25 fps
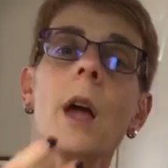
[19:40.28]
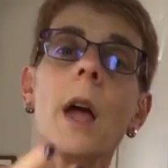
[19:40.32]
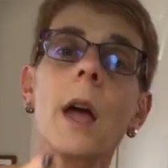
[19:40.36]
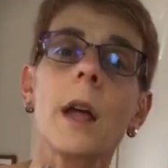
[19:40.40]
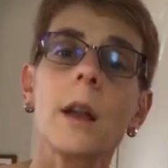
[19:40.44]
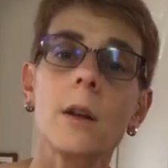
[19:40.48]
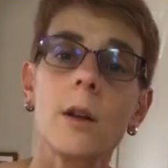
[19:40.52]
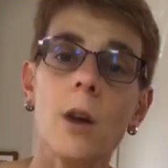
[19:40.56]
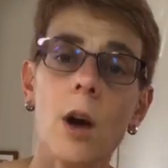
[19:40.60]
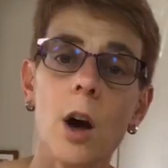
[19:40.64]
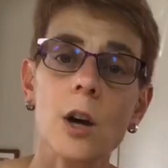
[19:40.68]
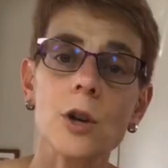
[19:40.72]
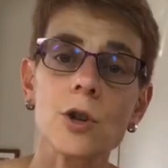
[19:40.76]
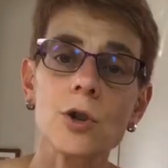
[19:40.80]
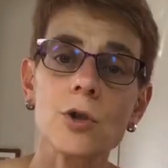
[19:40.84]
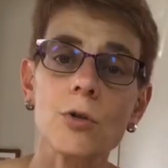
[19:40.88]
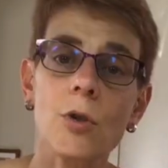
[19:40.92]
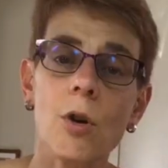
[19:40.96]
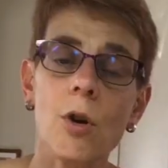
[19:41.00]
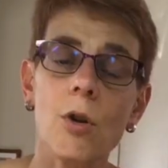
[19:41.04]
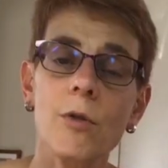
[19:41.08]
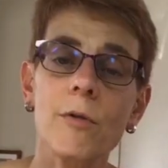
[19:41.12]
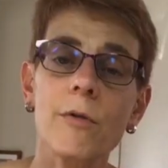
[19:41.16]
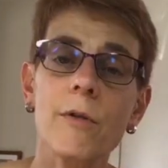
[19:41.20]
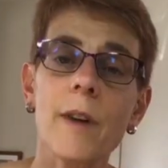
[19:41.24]
and cut
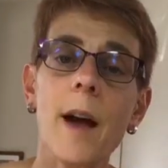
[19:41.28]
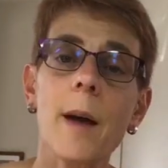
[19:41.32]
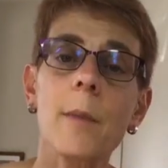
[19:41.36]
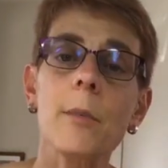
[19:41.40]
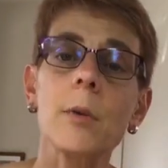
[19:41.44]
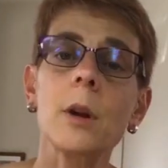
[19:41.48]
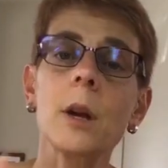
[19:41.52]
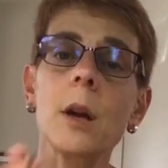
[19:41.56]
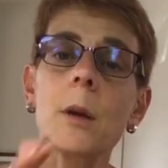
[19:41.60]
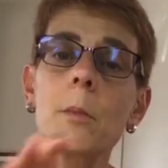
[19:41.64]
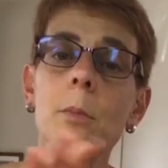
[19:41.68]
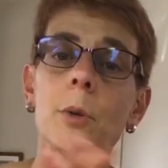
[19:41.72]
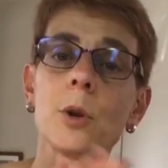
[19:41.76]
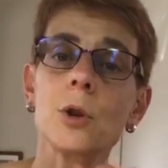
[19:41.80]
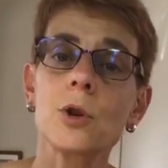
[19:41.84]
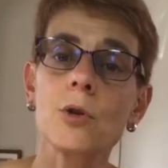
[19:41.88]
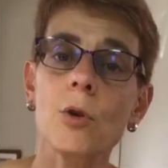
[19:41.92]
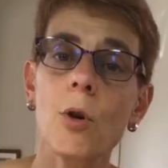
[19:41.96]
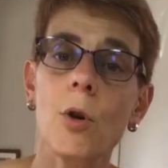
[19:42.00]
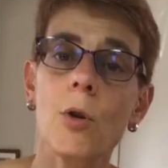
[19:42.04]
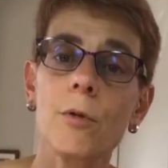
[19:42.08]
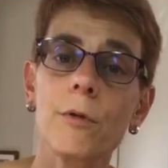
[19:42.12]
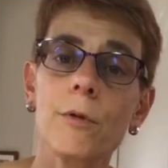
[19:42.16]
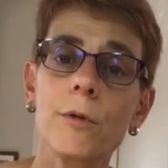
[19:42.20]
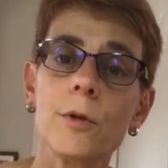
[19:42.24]
your own fabric and put
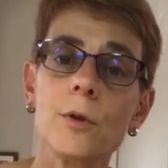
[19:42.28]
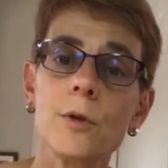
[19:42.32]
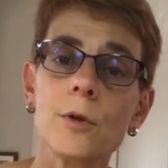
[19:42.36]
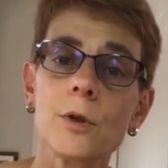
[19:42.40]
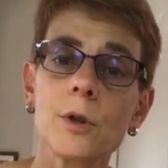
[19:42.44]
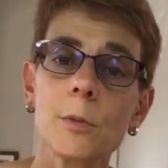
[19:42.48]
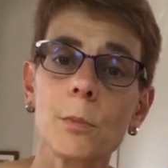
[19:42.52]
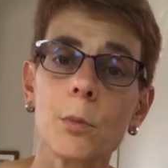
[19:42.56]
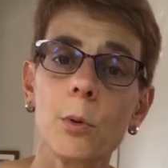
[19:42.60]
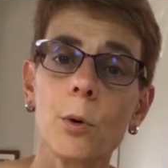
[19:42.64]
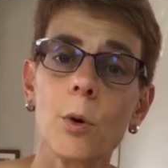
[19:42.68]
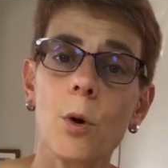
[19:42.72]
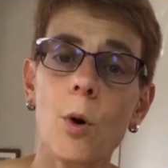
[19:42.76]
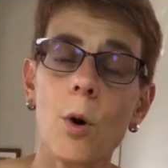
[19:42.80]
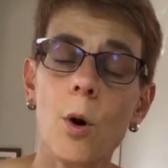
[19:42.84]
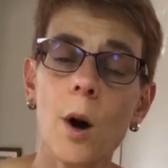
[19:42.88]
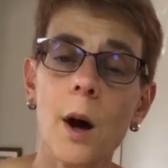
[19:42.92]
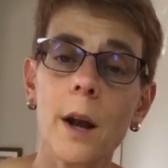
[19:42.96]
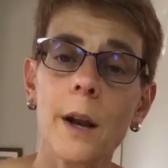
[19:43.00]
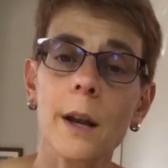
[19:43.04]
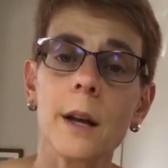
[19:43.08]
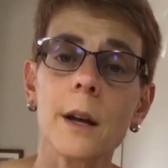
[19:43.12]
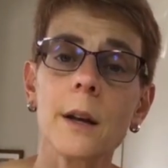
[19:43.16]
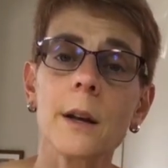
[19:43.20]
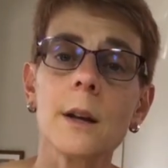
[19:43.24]
your own fusible
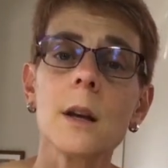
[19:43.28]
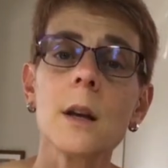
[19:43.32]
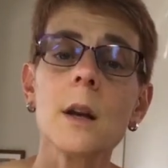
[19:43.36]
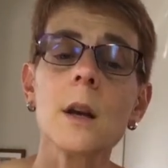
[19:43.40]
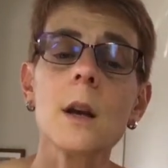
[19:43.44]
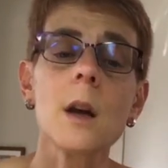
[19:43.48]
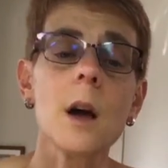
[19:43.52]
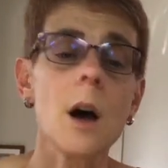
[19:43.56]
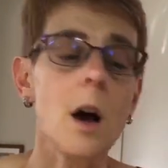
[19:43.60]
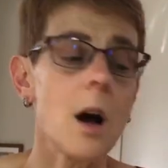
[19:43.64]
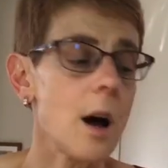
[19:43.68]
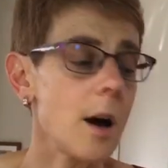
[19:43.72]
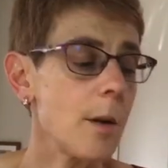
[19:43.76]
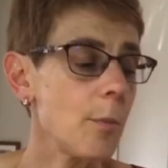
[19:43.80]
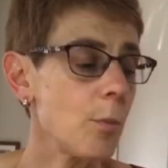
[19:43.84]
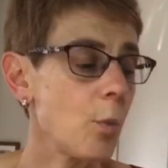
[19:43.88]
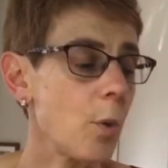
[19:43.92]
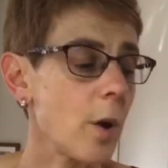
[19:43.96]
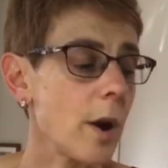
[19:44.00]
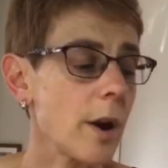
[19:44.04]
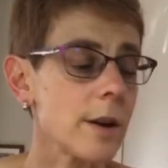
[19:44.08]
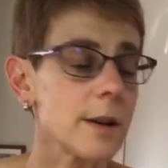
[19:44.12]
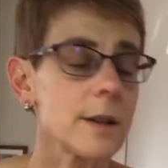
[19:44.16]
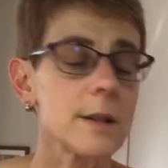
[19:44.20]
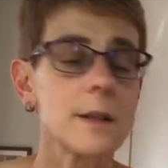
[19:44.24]
on it.
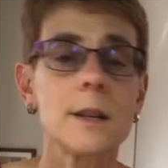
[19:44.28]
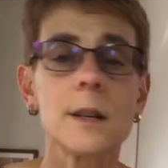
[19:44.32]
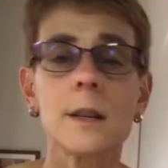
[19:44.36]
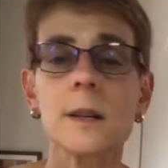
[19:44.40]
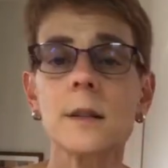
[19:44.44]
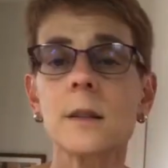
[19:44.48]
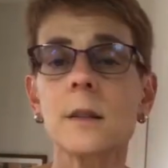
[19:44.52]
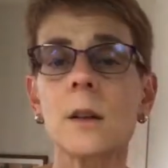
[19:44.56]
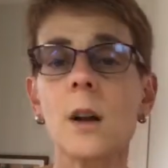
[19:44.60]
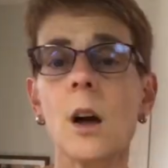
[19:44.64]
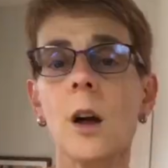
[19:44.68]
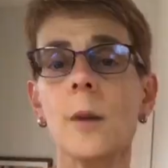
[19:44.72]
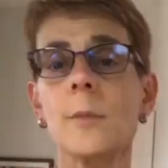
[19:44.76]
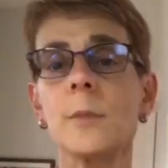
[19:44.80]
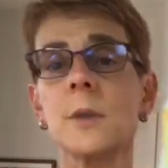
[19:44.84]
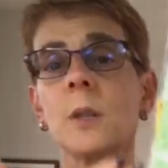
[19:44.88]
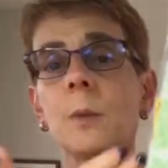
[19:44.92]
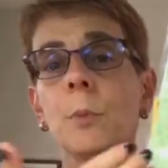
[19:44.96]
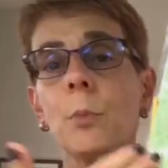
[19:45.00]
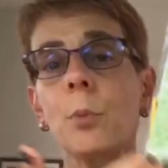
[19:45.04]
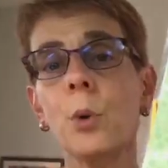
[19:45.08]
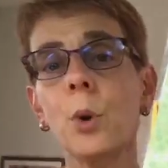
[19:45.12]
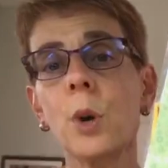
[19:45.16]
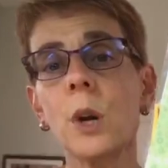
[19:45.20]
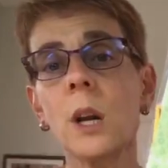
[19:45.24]
Whereas this
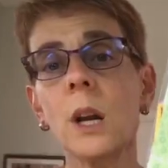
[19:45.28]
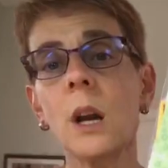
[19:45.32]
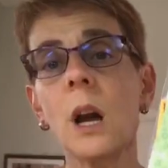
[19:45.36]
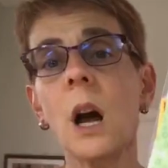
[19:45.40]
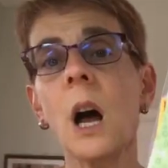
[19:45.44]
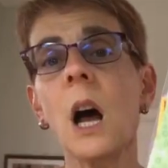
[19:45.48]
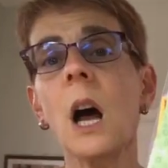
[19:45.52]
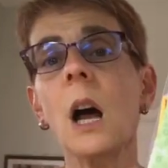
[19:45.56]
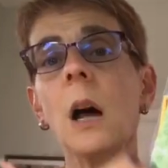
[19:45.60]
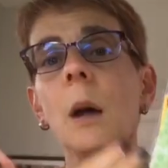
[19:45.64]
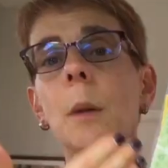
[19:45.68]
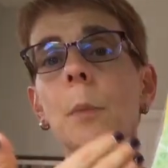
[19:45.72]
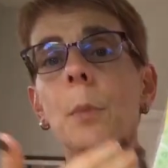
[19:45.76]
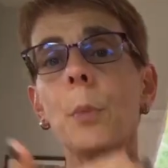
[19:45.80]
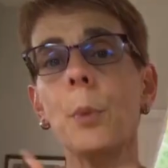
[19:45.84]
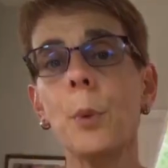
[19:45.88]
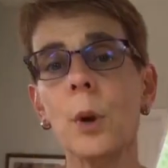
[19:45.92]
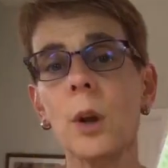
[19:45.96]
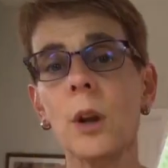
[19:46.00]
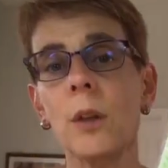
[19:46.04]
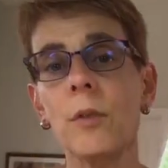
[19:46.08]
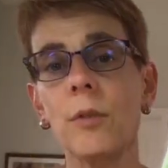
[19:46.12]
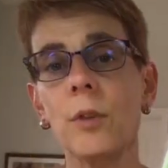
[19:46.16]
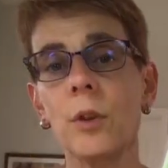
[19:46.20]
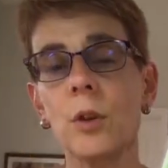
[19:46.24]
comes pre-cut,
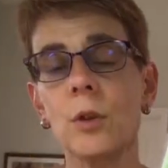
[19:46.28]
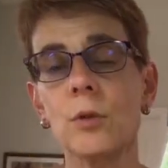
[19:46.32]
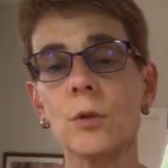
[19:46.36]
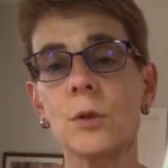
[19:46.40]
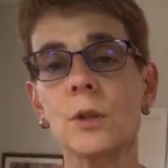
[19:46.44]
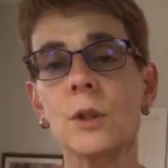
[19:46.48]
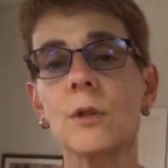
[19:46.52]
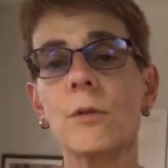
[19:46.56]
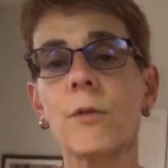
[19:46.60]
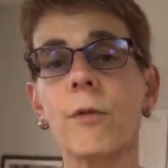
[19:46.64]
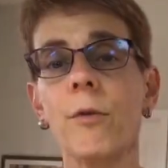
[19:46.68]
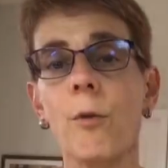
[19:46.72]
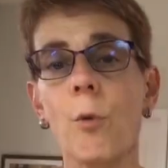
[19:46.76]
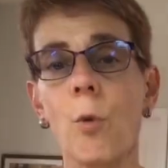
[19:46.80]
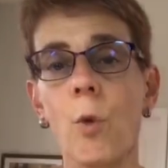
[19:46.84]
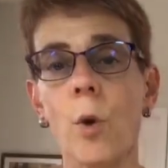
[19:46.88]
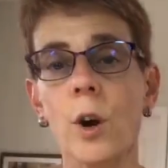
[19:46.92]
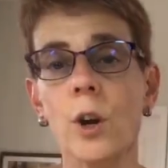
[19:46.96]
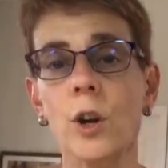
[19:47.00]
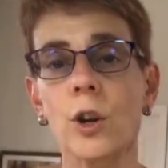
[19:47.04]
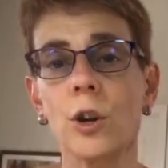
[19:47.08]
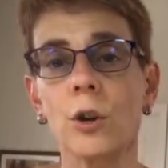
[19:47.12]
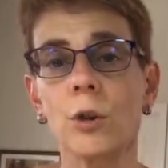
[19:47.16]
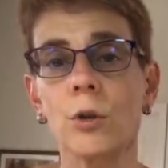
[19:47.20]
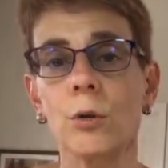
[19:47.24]
pre-fused
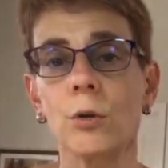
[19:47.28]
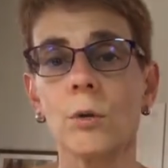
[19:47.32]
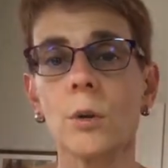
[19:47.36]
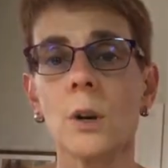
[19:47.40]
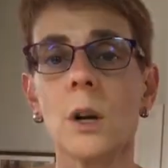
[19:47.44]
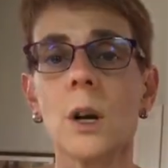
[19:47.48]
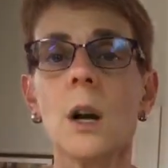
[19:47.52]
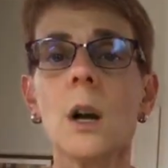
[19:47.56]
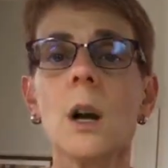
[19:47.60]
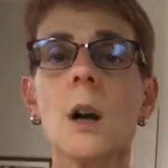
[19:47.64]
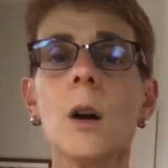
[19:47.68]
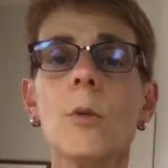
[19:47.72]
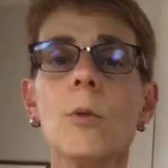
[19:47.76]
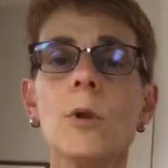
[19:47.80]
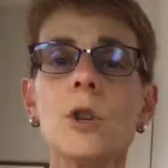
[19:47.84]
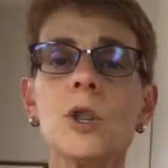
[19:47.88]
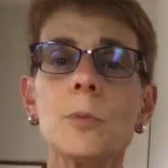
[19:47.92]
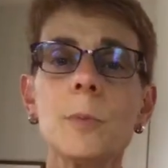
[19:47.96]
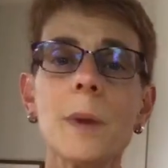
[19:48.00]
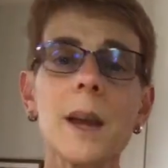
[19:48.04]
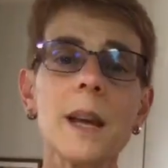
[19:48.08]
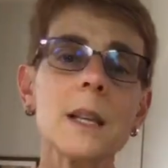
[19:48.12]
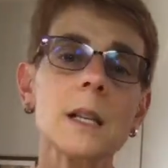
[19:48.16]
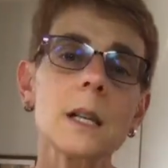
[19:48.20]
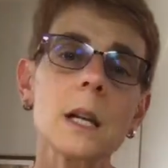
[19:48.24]
for you,
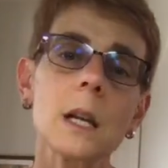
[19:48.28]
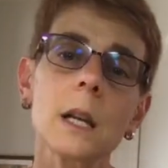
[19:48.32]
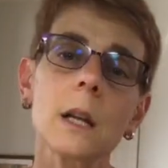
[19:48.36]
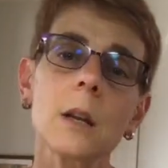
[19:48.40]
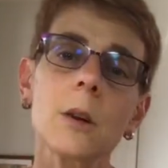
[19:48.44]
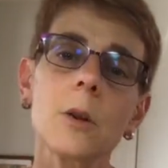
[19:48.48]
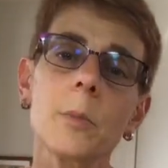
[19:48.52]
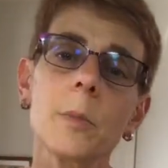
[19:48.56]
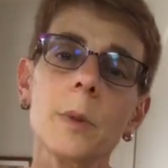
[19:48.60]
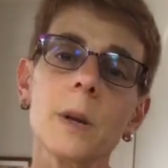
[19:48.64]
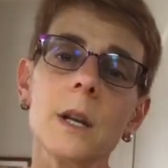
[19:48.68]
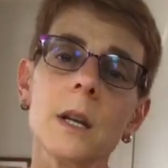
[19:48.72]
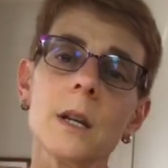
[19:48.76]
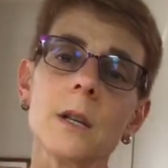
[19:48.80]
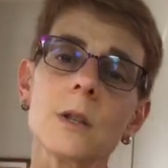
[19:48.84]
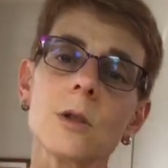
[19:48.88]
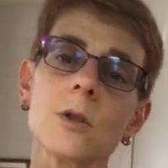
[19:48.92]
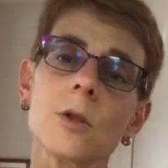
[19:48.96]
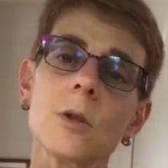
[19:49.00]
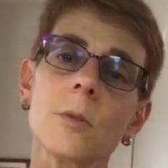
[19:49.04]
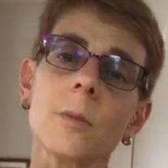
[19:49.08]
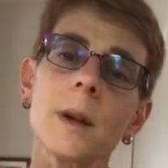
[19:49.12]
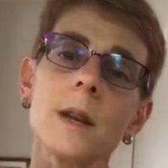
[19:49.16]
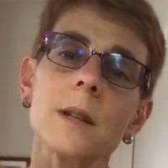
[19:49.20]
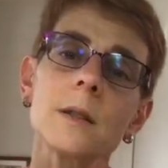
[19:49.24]
which makes it a little bit
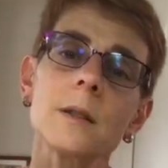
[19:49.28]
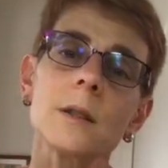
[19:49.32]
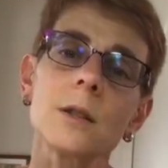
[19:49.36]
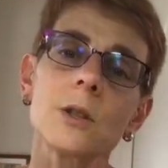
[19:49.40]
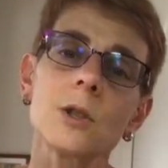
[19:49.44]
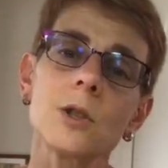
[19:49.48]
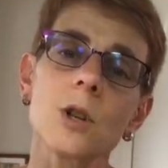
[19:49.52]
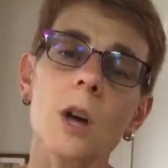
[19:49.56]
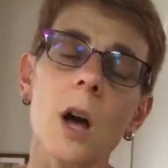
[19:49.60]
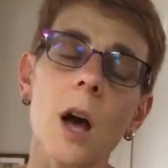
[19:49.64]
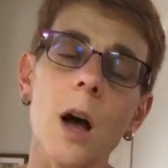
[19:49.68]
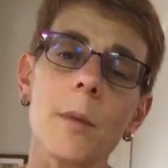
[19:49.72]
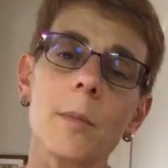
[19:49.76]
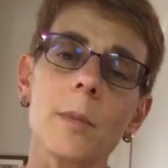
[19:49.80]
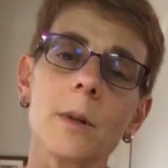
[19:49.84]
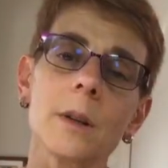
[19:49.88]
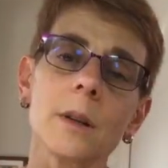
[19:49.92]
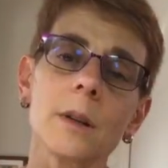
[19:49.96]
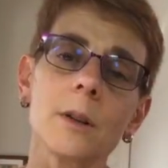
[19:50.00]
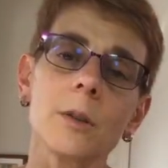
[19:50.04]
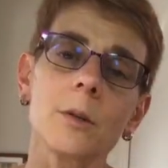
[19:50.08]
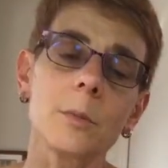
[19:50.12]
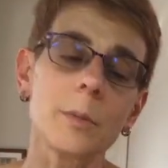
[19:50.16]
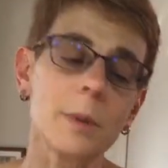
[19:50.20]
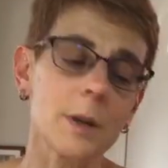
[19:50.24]
easier, makes the job a
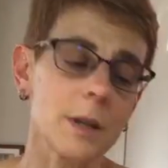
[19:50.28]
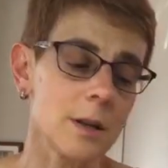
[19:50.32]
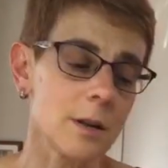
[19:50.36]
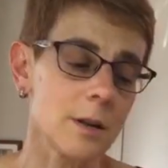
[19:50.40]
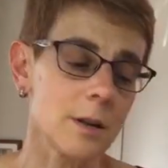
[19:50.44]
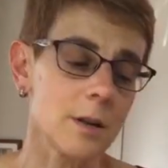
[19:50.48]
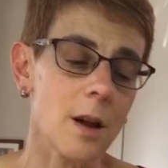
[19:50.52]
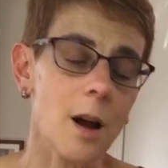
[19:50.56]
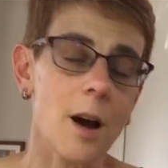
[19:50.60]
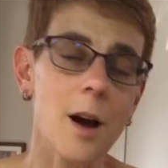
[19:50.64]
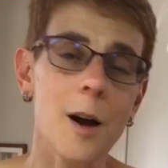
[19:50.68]
little bit